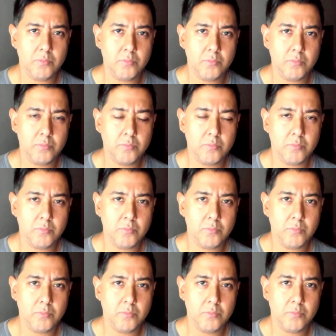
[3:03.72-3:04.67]

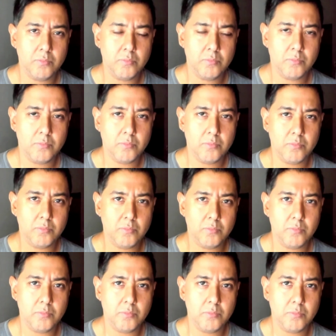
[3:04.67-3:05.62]

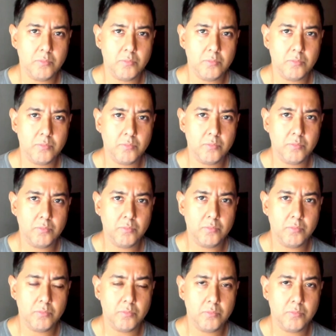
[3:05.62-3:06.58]

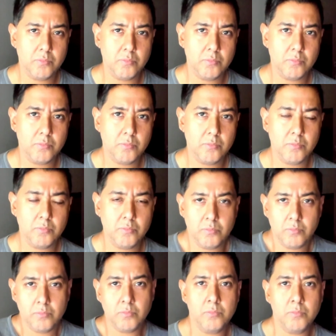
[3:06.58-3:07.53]

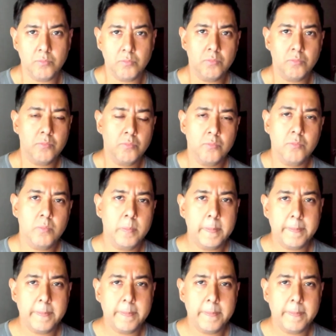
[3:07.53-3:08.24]
(silent)